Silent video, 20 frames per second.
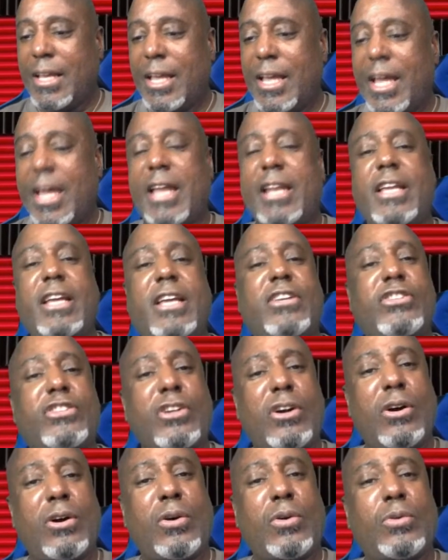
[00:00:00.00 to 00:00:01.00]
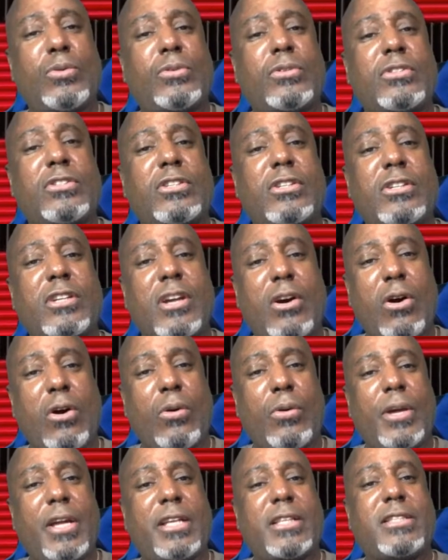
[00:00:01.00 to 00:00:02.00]
and he chose to
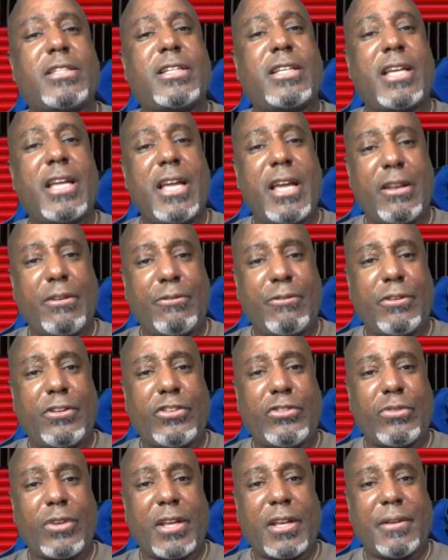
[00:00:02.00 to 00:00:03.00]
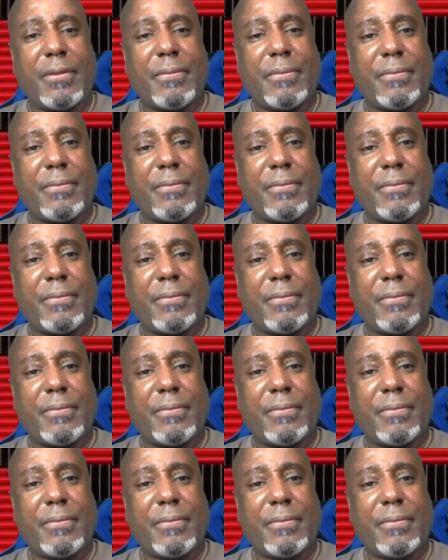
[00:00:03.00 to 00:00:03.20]
go into the infantry.